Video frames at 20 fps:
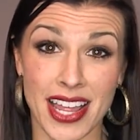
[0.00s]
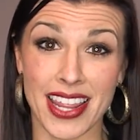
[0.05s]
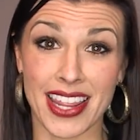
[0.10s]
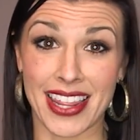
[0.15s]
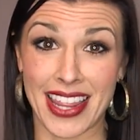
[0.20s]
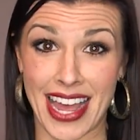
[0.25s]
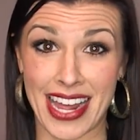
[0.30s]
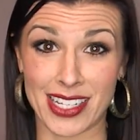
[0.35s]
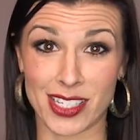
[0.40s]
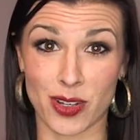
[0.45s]

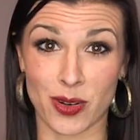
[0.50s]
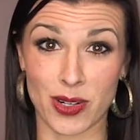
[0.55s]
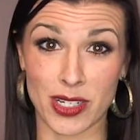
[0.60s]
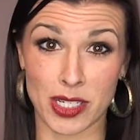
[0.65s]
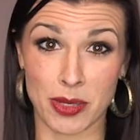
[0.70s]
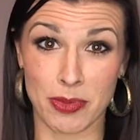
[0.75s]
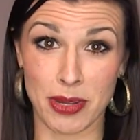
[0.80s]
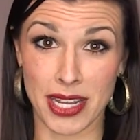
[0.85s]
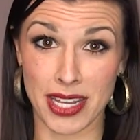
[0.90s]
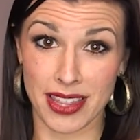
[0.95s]
That's going
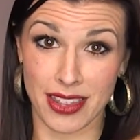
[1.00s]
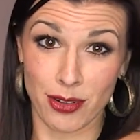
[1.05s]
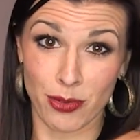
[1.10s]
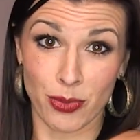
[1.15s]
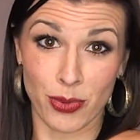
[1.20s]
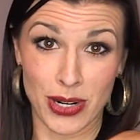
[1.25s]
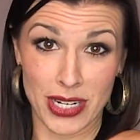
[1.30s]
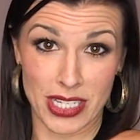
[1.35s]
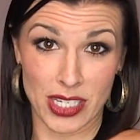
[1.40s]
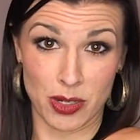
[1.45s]
to be the
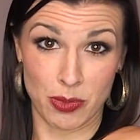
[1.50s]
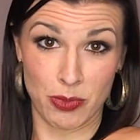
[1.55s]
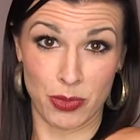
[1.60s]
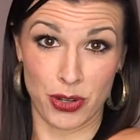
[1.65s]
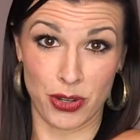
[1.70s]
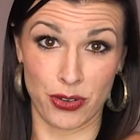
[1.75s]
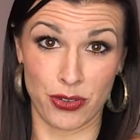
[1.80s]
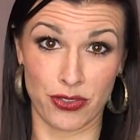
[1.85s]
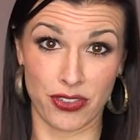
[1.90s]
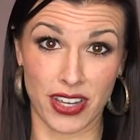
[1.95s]
wrist
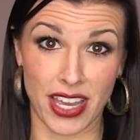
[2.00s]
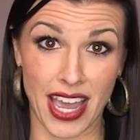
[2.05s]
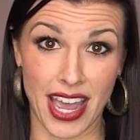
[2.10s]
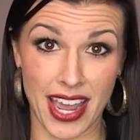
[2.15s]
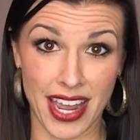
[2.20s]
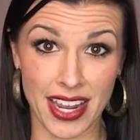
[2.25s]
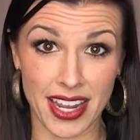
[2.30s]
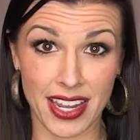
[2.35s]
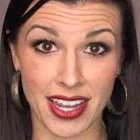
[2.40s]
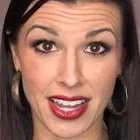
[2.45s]
move,
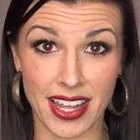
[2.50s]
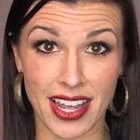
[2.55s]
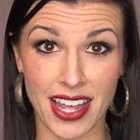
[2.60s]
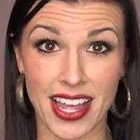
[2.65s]
okay?